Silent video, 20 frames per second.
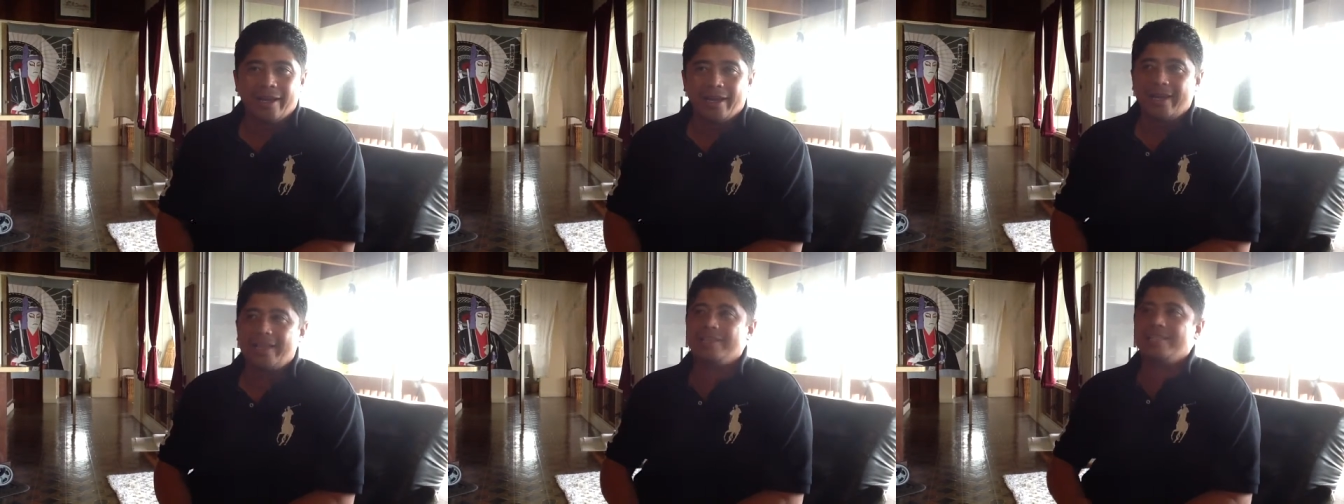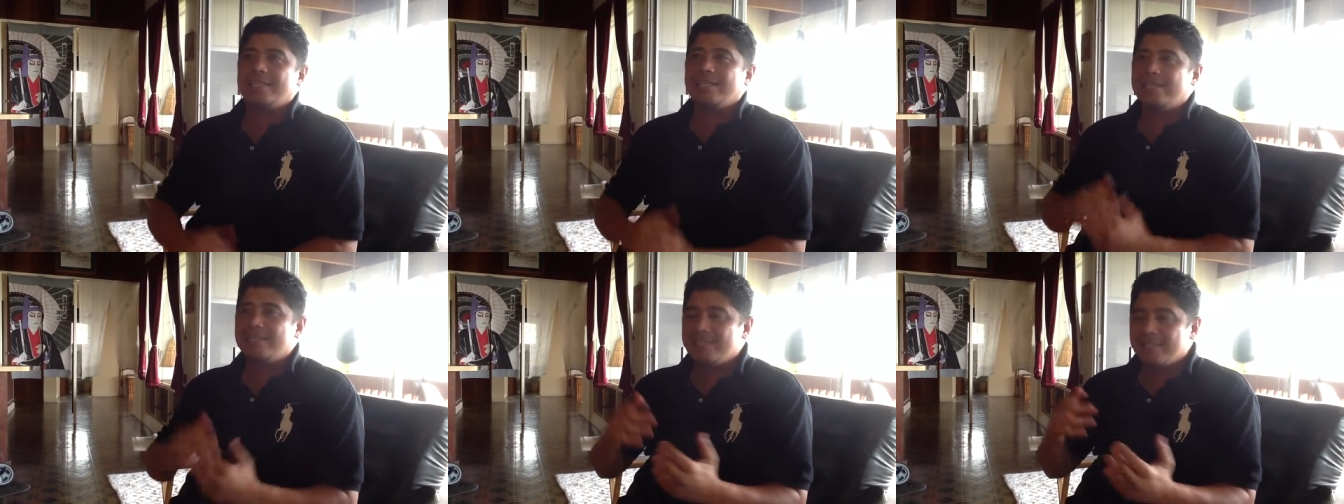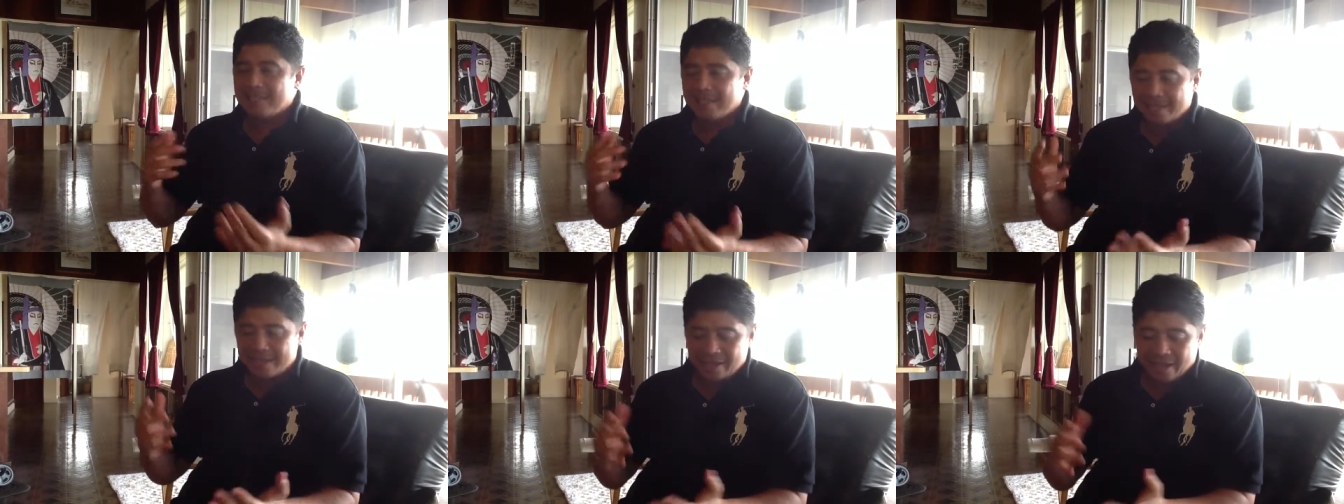it's
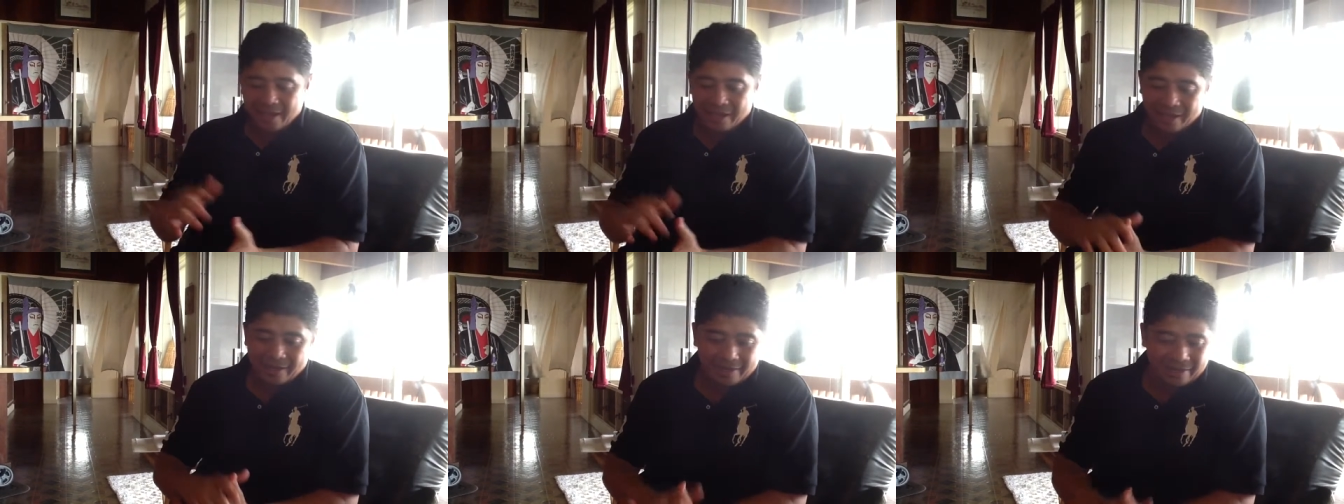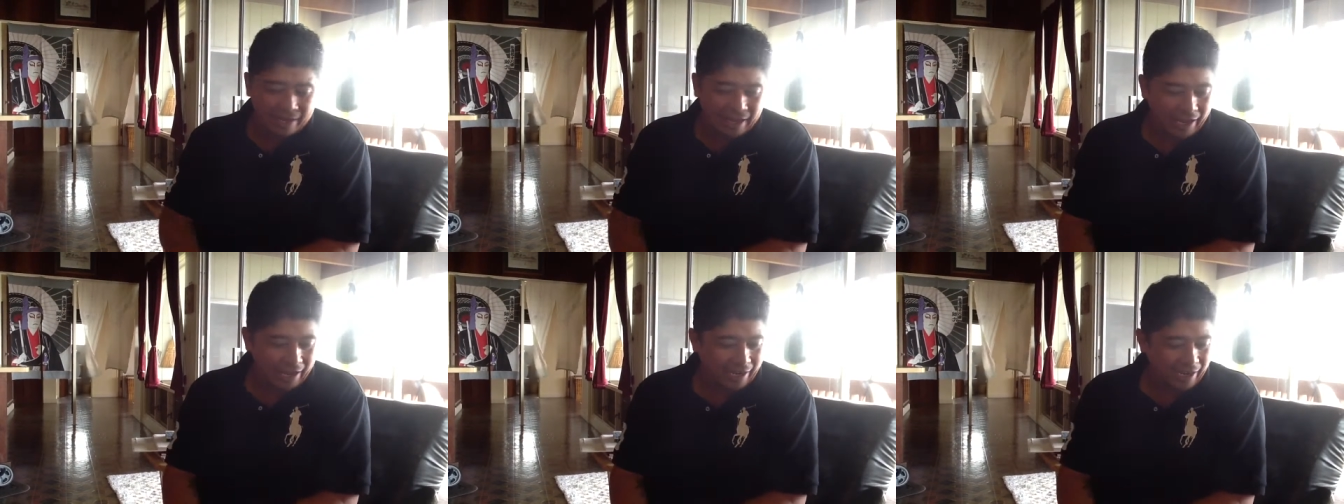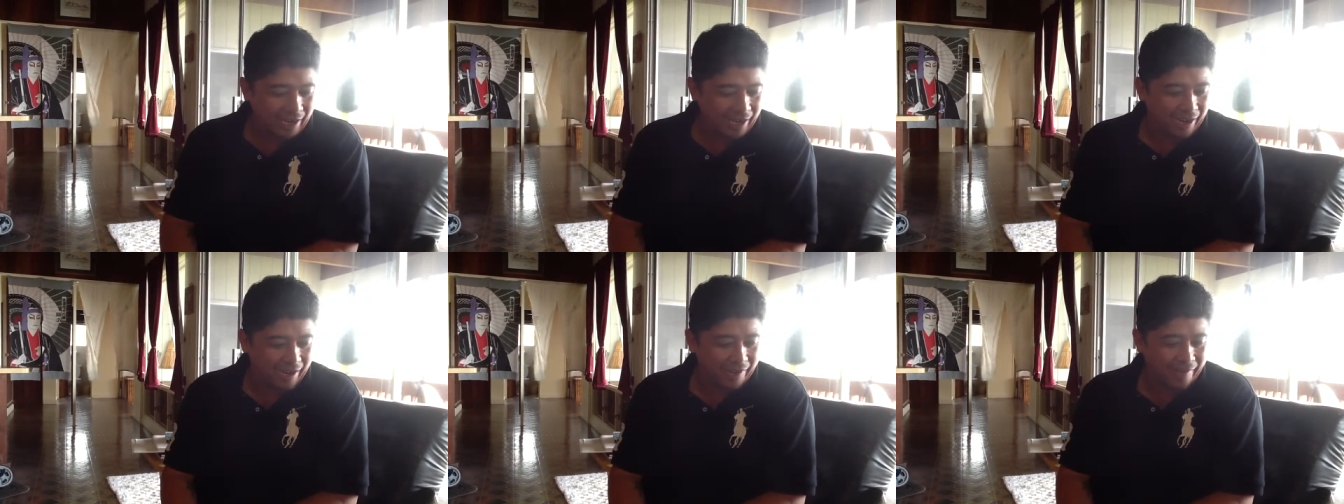easy to think that,
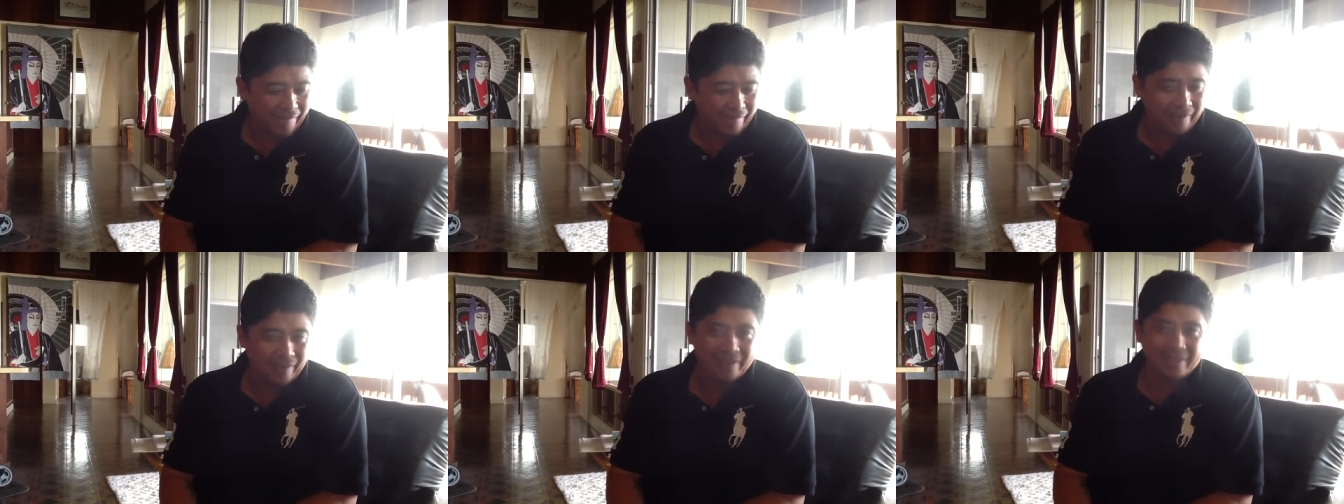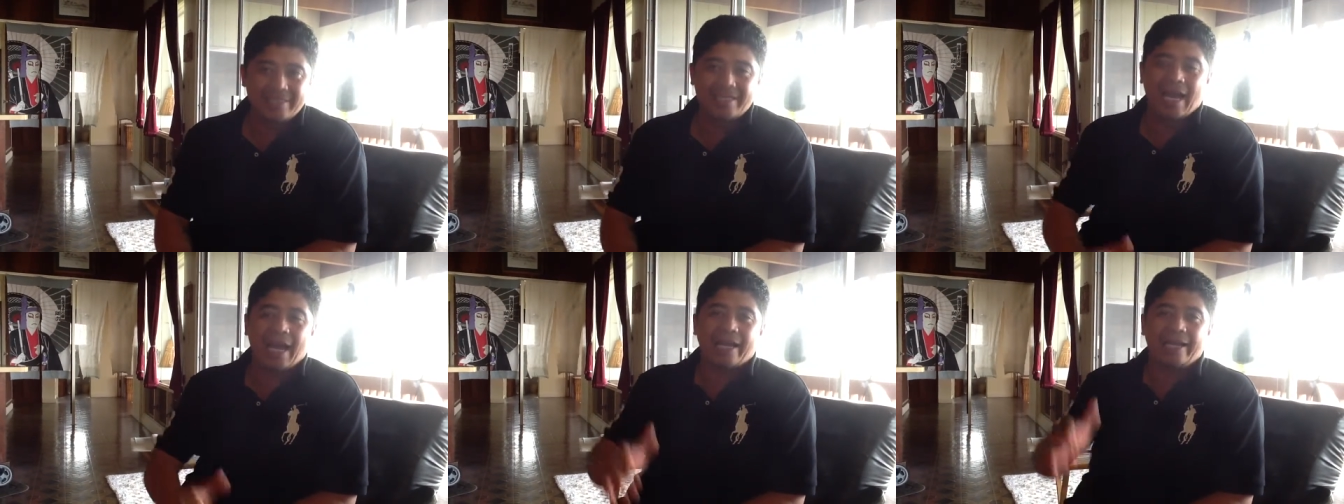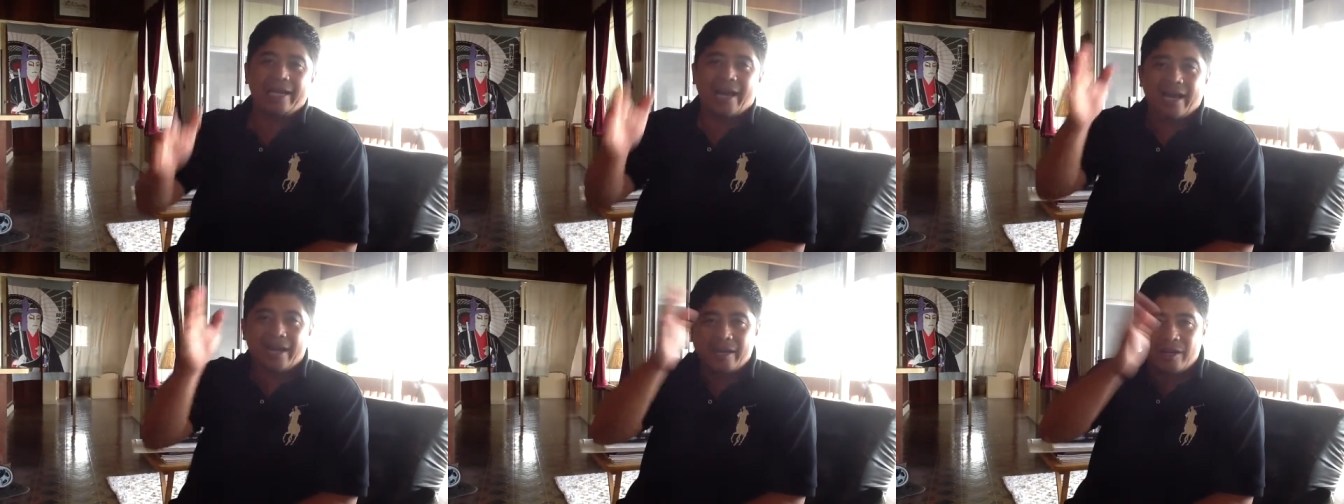uh, oh, this guy
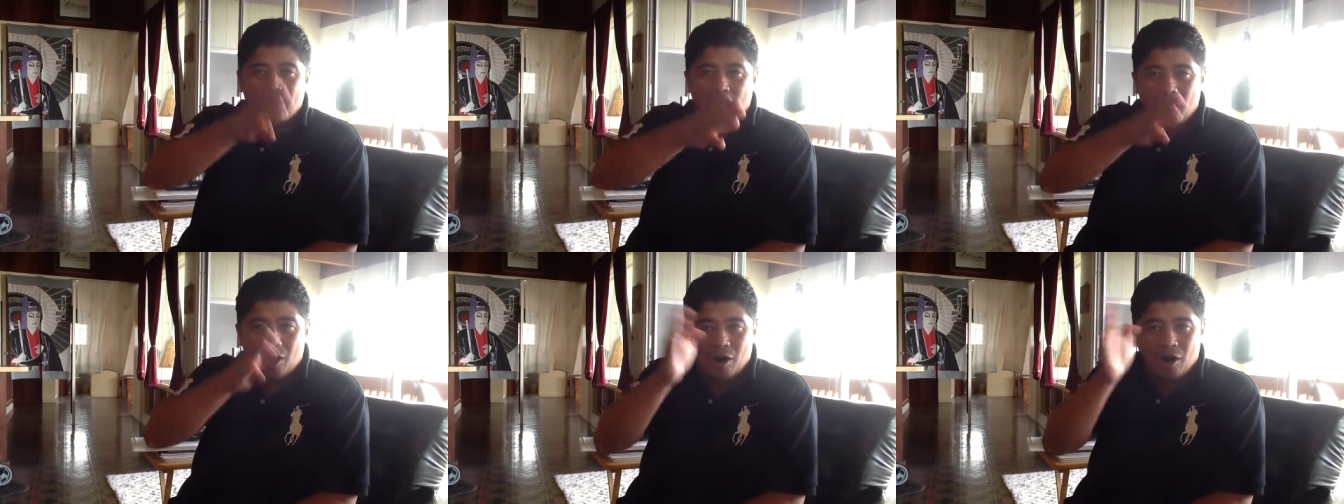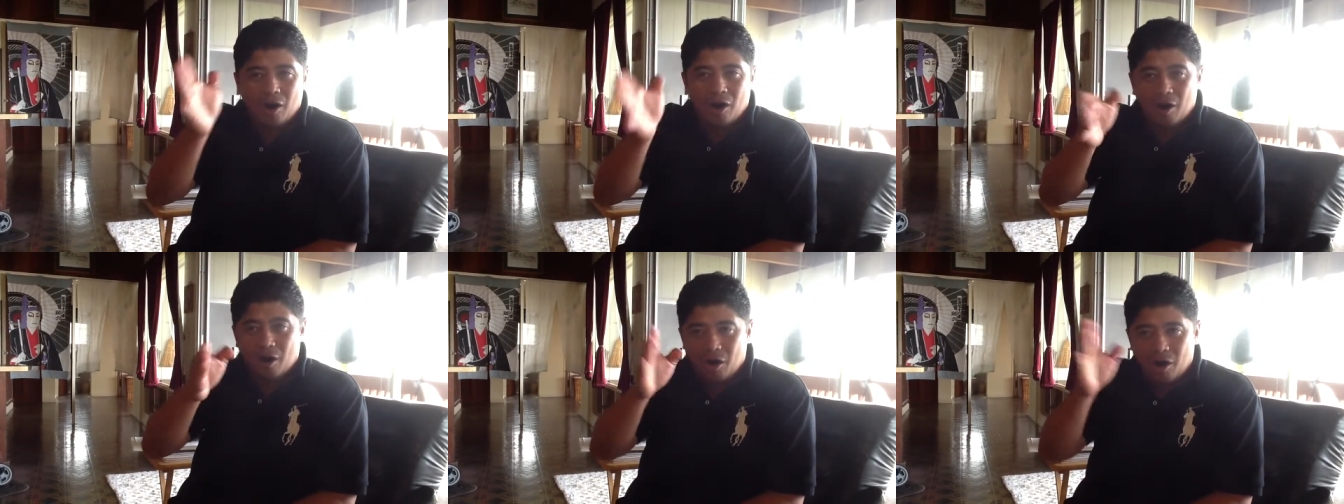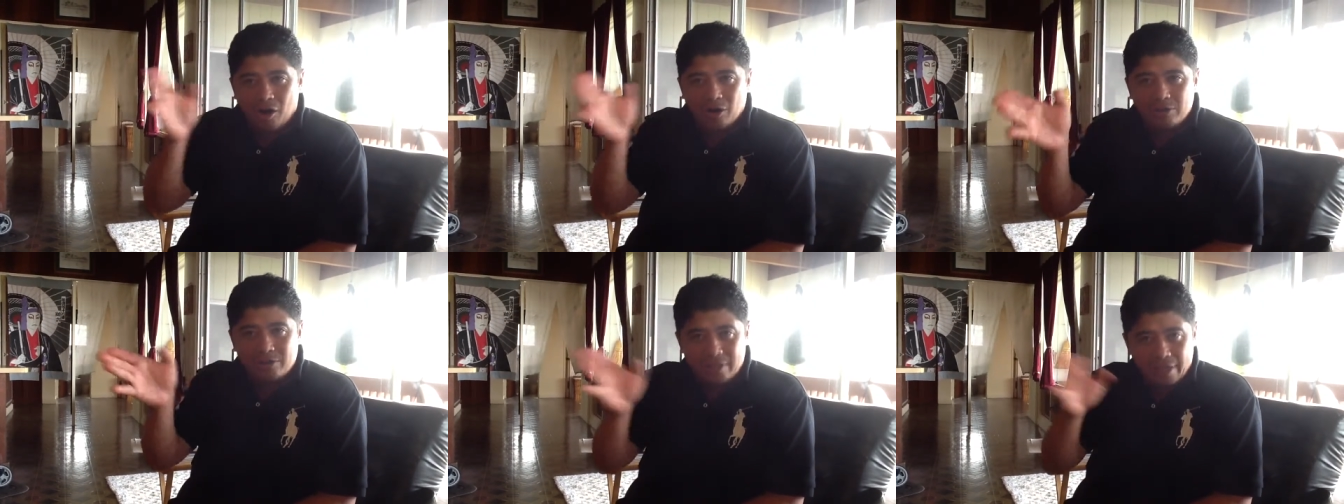got it
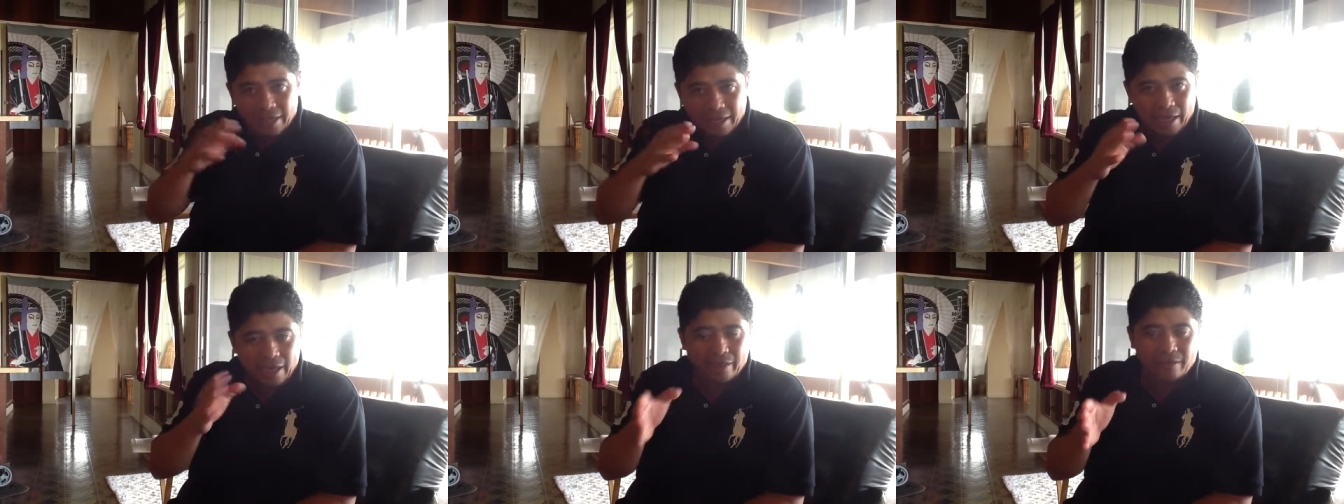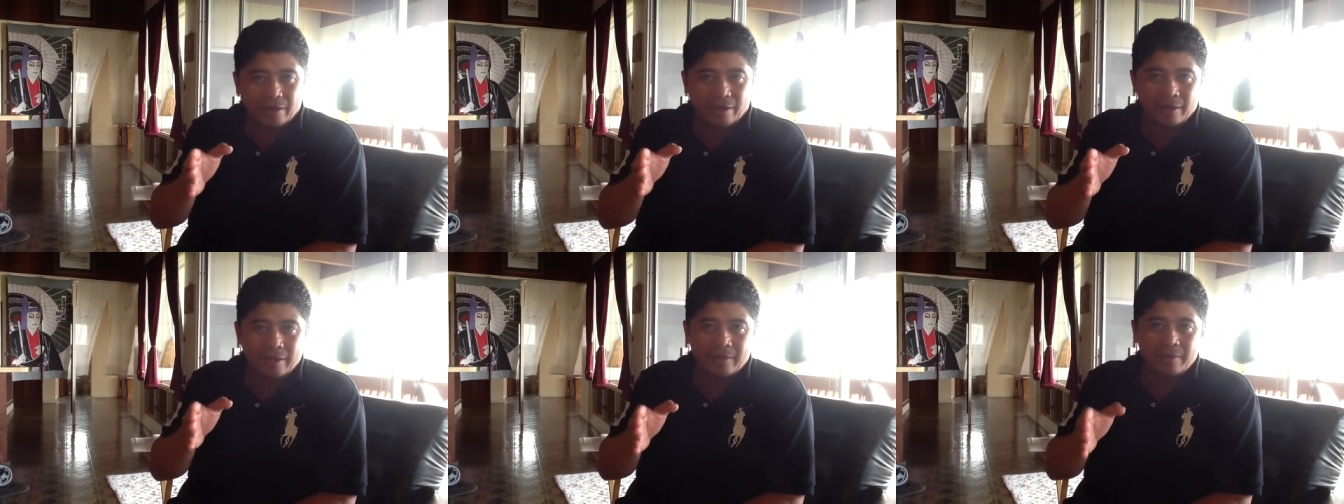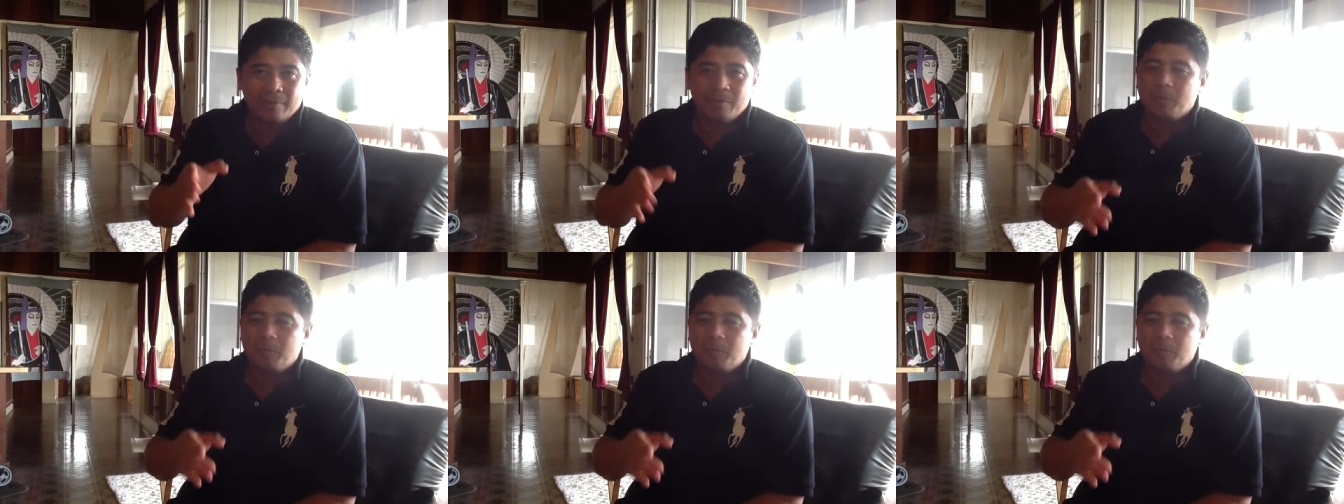all together.